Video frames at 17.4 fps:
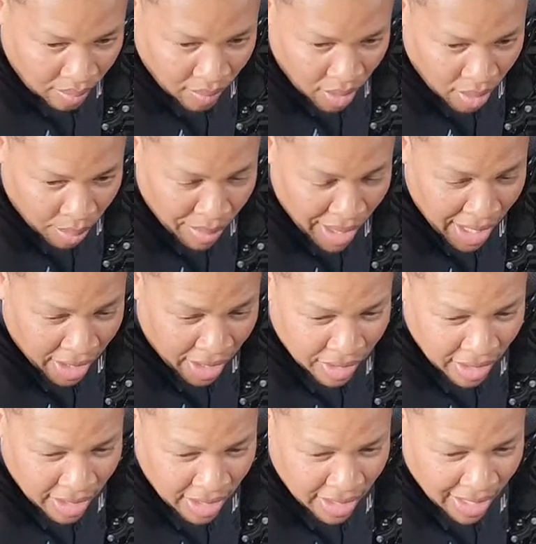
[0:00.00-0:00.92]
Baker
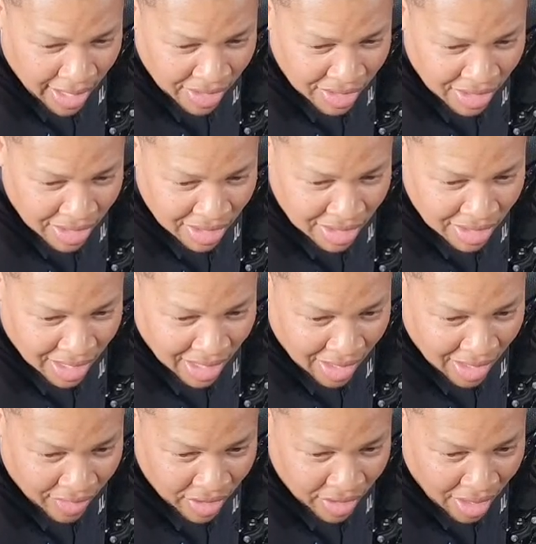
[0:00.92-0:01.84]
DDS is
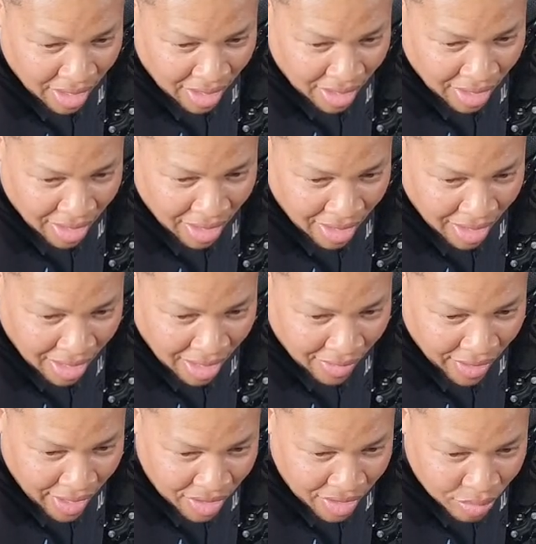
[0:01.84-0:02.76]
in
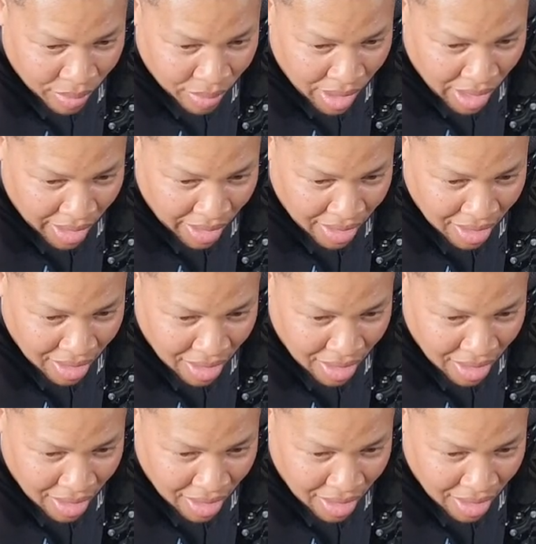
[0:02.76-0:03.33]
that spot.